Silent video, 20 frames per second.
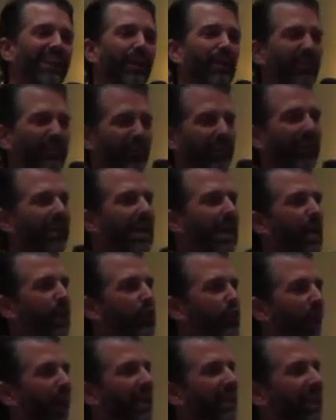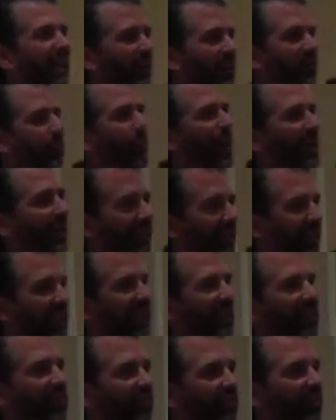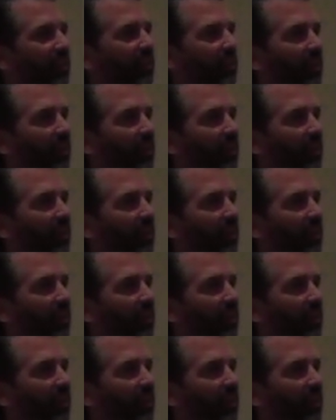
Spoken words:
you know, listen, China is many things.